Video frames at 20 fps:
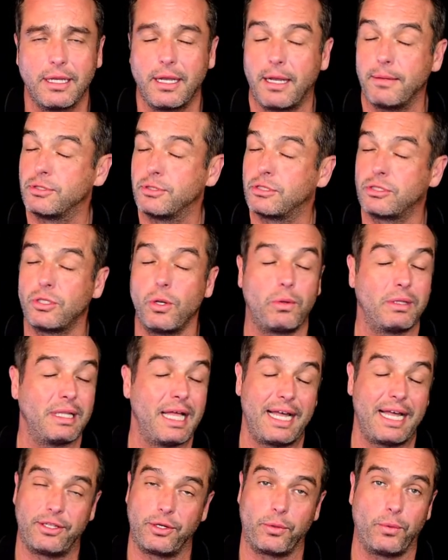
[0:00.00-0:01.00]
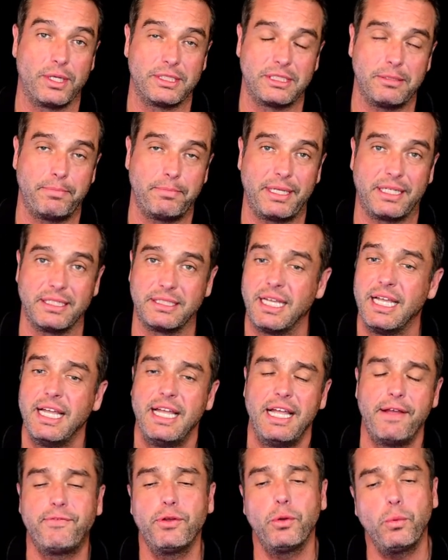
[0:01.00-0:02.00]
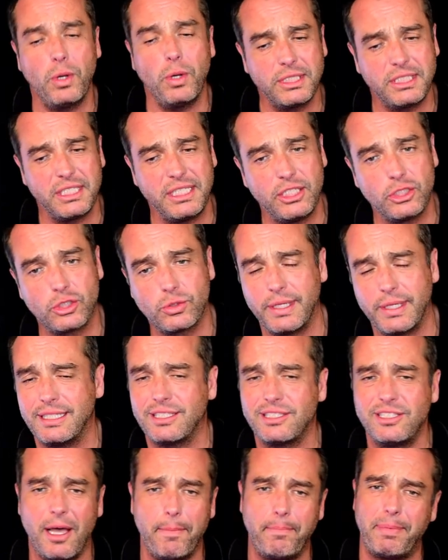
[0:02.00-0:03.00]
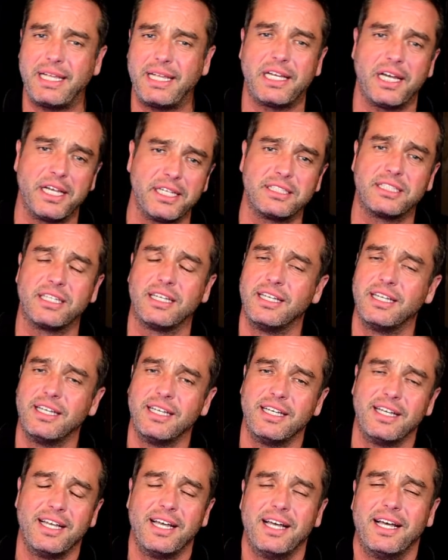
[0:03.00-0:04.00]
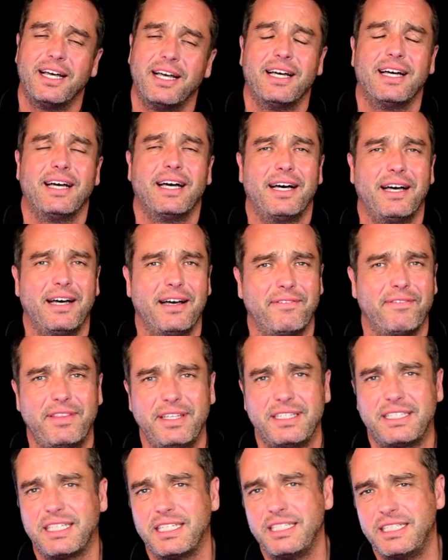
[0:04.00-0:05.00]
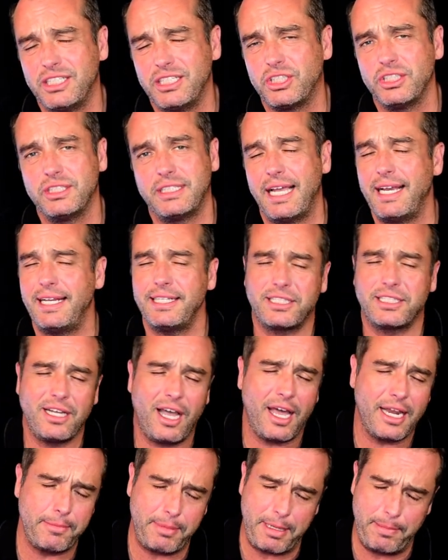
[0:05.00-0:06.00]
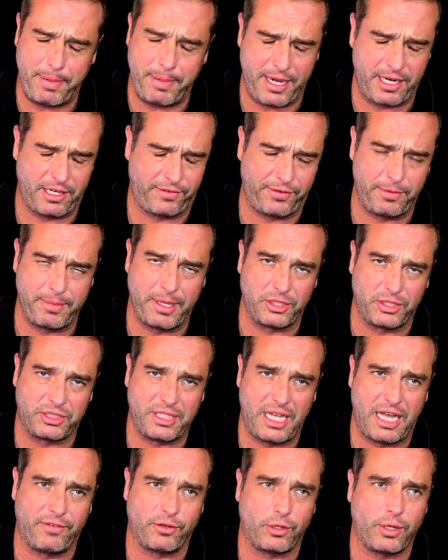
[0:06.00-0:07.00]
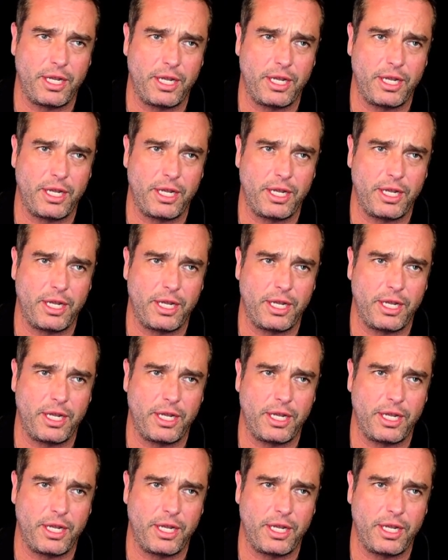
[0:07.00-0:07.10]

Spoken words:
I'm so glad there wasn't, because if there was an injury, it's not because of these conditions, and it's gotta be better from El Salvador.